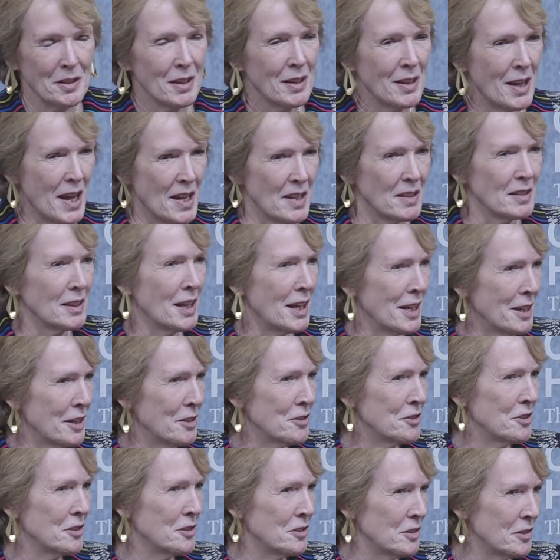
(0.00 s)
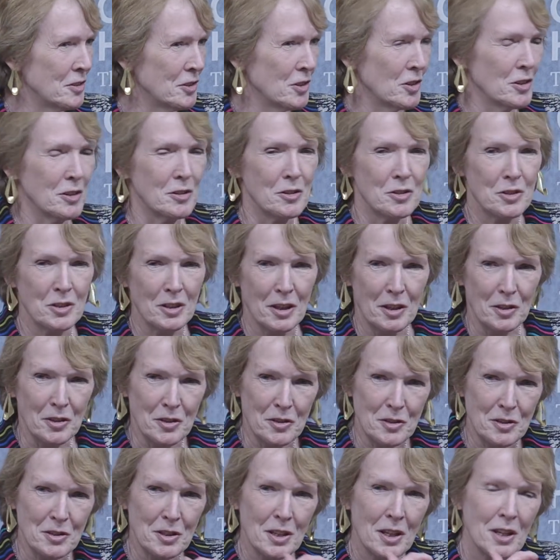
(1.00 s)
And alliances are not
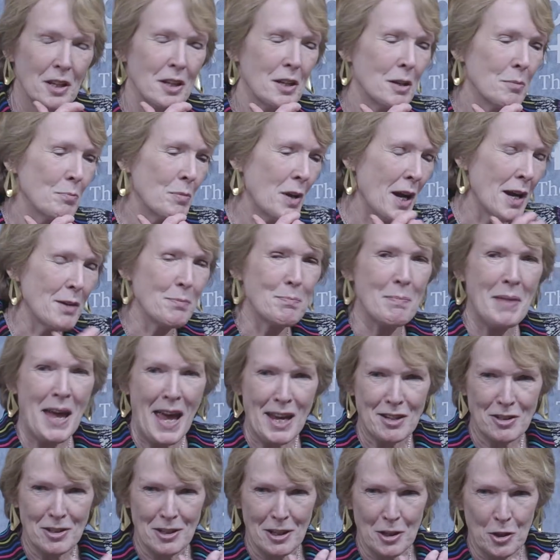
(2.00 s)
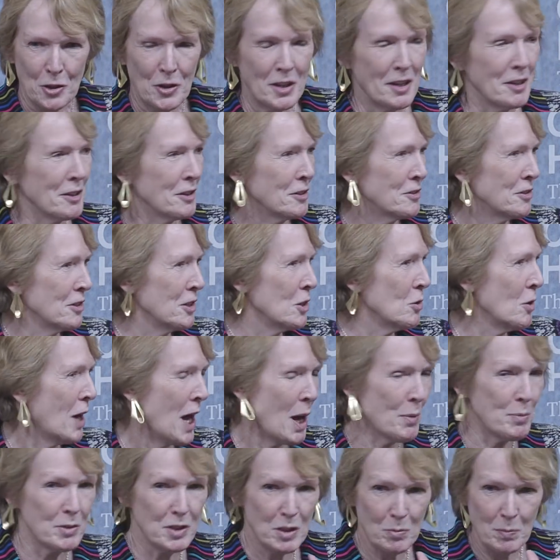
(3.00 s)
just pragmatic things that you
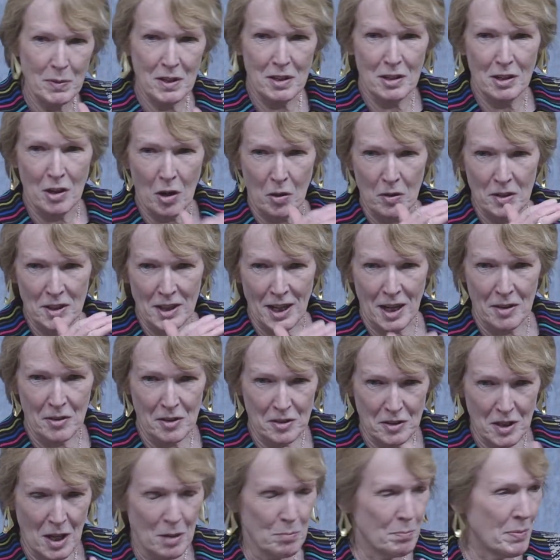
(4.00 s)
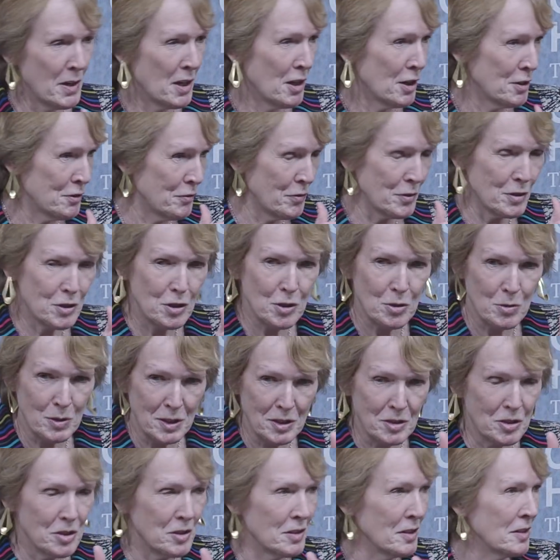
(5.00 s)
happen to be going down the same path for two
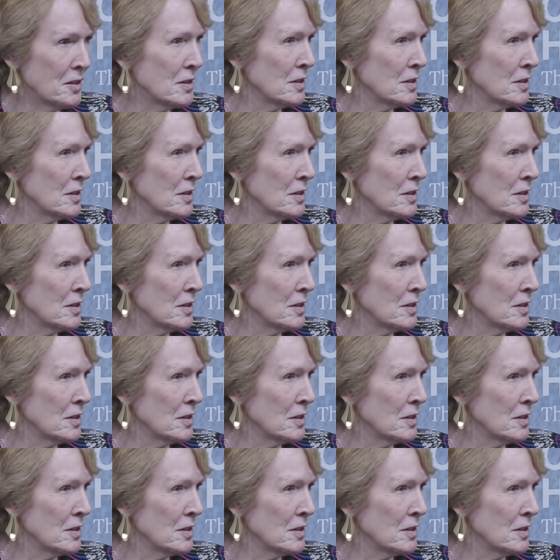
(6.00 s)
inches.